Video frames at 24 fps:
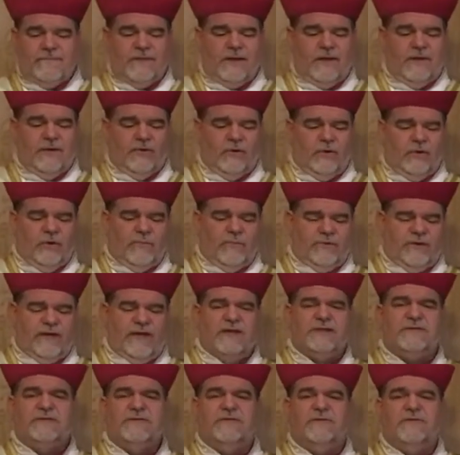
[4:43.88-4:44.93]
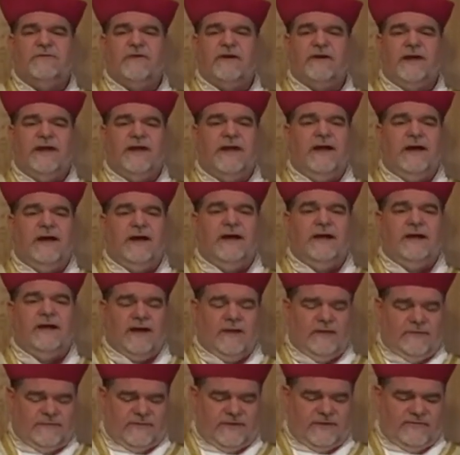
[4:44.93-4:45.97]
an old priest who was very
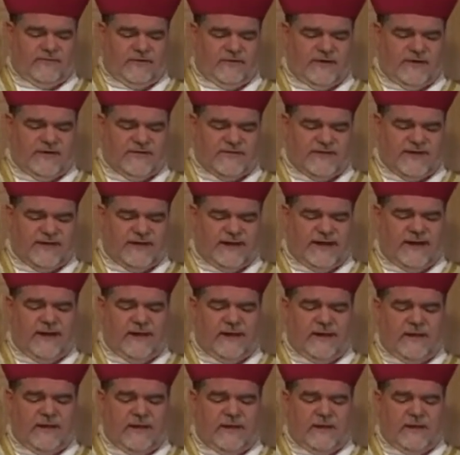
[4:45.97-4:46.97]
unhealthy, very sickly,